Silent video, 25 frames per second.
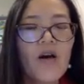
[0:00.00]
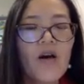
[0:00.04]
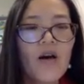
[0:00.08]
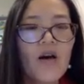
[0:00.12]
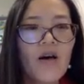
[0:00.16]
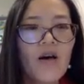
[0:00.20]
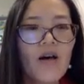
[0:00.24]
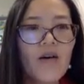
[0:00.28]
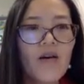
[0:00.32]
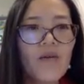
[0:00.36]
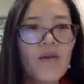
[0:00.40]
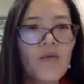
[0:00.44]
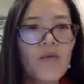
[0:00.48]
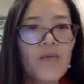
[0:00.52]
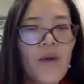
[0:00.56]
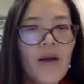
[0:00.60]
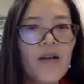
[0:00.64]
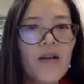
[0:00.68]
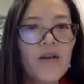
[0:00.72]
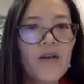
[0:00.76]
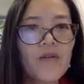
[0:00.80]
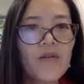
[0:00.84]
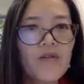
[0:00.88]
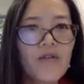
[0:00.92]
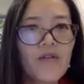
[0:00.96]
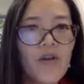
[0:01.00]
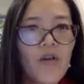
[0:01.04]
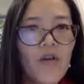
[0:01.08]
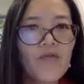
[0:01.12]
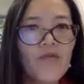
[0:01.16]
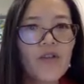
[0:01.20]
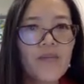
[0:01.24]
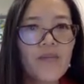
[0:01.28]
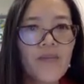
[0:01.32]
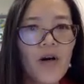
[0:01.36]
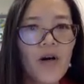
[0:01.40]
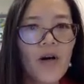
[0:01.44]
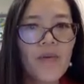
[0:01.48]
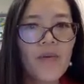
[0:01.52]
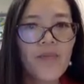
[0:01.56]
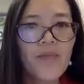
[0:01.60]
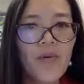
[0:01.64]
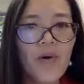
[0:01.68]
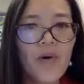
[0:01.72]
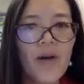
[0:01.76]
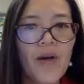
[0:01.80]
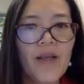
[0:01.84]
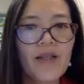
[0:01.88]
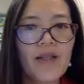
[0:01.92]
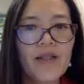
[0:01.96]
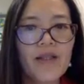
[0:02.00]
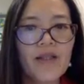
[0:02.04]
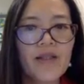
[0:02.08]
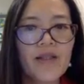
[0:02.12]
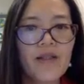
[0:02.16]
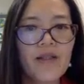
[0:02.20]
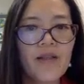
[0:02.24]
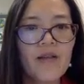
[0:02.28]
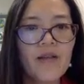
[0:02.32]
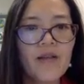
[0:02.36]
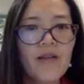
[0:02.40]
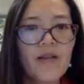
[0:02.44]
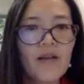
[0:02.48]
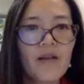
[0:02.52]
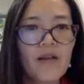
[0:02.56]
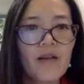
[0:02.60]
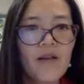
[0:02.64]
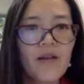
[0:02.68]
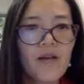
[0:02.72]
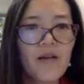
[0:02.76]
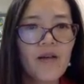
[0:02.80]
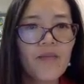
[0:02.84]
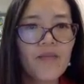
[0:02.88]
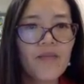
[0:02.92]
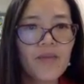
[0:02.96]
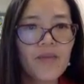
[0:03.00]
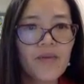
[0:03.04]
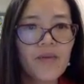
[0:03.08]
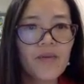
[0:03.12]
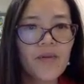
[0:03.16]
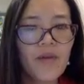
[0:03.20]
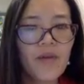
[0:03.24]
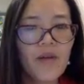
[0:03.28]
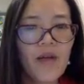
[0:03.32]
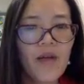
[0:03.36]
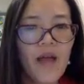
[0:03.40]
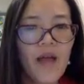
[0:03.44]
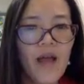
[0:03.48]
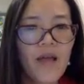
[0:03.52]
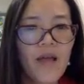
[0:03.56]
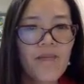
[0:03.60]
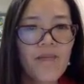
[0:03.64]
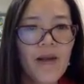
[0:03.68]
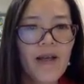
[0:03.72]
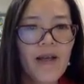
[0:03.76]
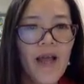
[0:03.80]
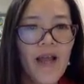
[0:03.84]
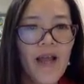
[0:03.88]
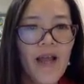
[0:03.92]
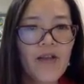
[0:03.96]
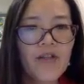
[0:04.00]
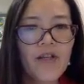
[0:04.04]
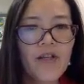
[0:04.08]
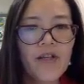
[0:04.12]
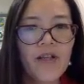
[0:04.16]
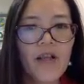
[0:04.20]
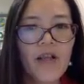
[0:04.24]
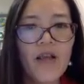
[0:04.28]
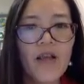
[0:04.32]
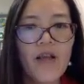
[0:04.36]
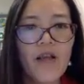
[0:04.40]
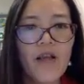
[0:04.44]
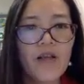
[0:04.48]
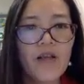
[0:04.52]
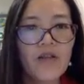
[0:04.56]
Microsoft PowerPoint application.